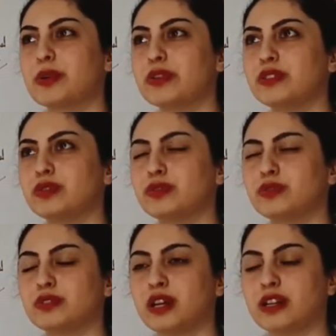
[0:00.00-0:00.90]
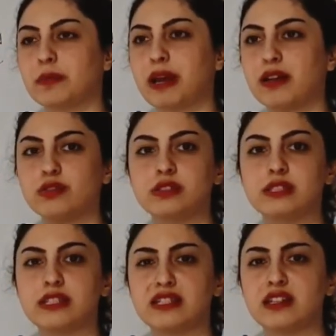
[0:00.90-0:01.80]
going to talk about
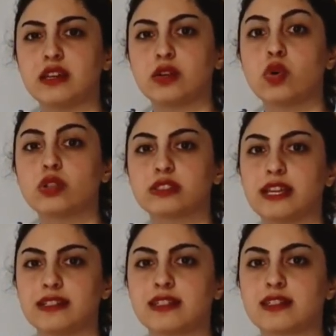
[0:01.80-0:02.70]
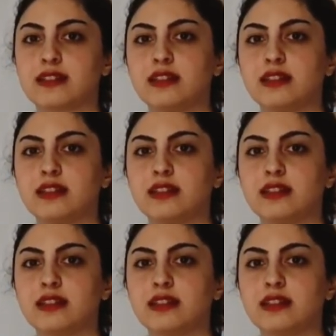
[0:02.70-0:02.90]
the cortex